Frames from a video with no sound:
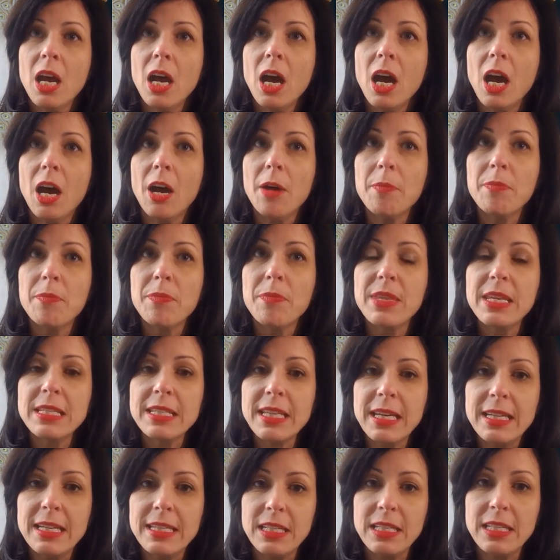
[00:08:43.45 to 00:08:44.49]
um, this
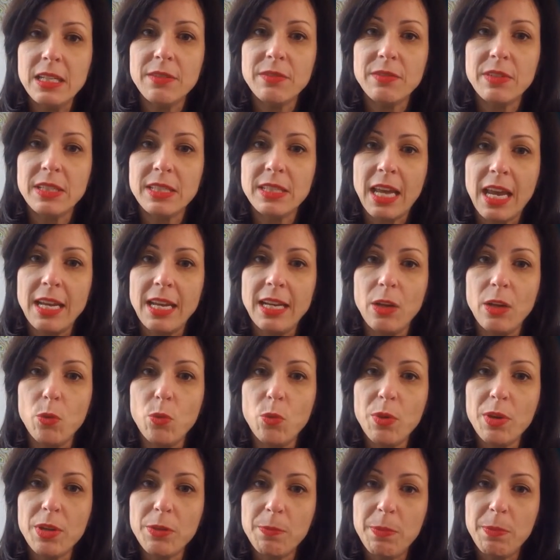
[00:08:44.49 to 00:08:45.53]
idea of designing
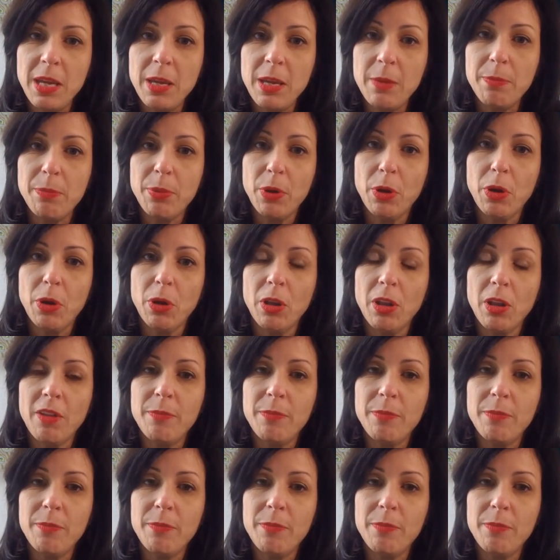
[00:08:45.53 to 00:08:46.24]
with people,